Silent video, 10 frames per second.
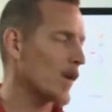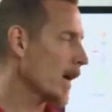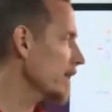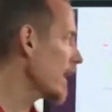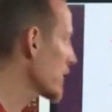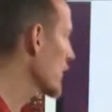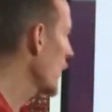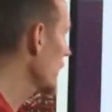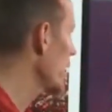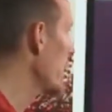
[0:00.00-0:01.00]
right? That's
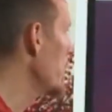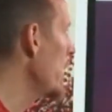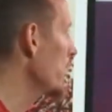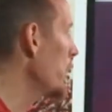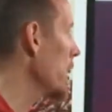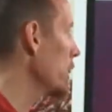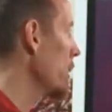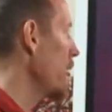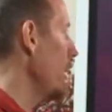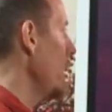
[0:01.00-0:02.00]
totally a myth, by the
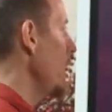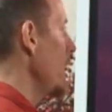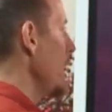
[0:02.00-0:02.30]
way